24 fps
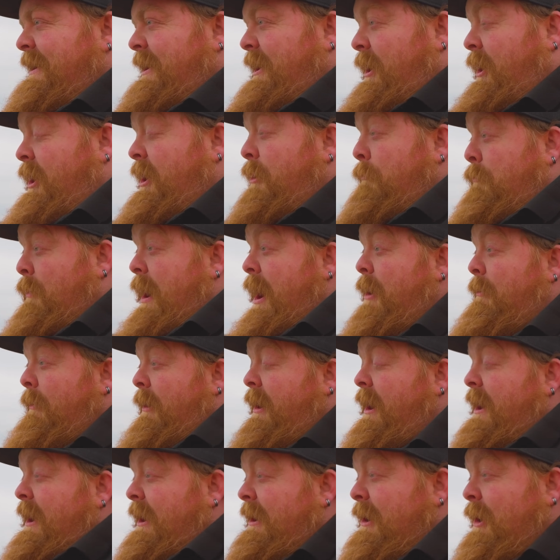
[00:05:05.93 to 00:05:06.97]
Well,
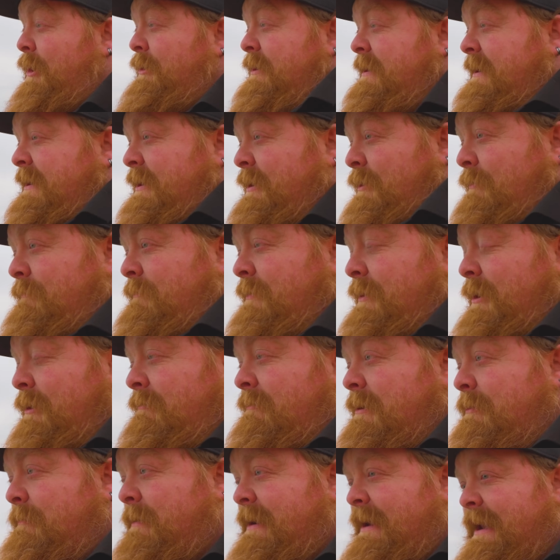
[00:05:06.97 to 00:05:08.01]
I unloaded it off the
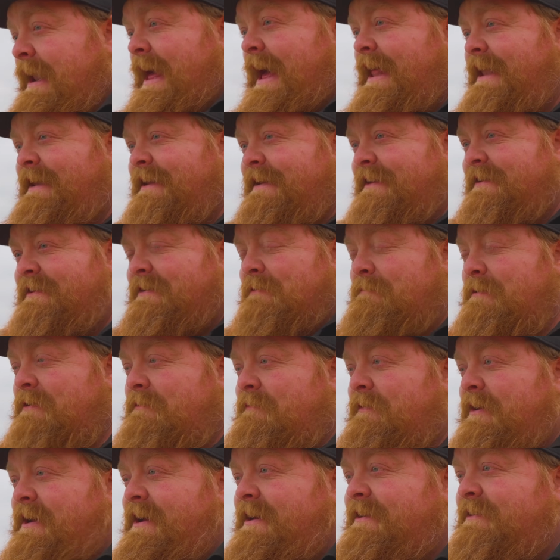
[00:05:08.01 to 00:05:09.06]
lorry when it landed, to be
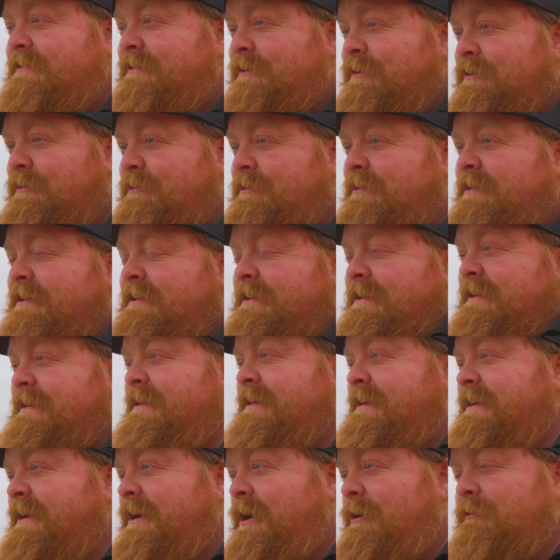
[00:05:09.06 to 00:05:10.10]
fair, so
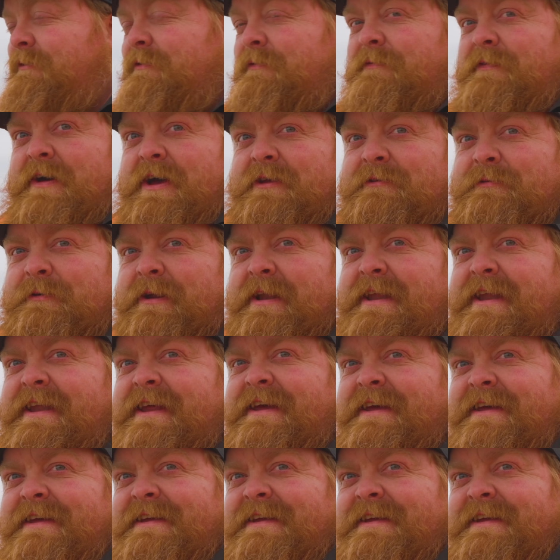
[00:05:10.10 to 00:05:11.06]
I was the first one in it.